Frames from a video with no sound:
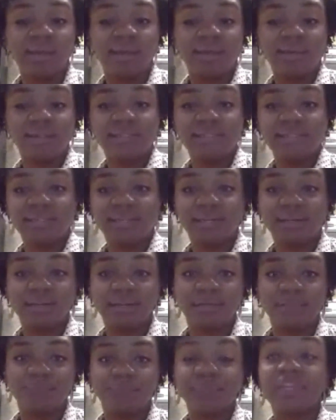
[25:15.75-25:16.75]
And
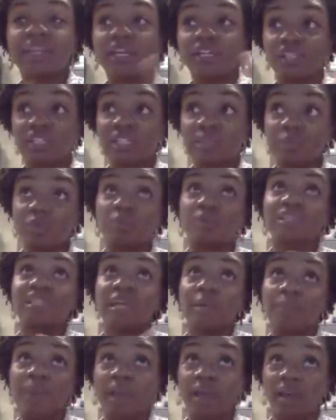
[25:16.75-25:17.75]
actually, let me run
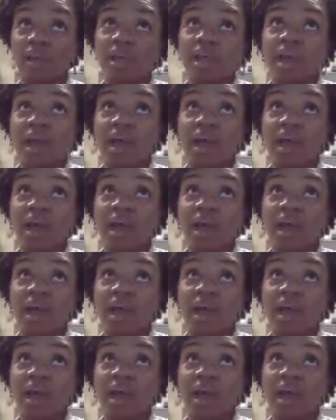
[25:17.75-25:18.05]
that back.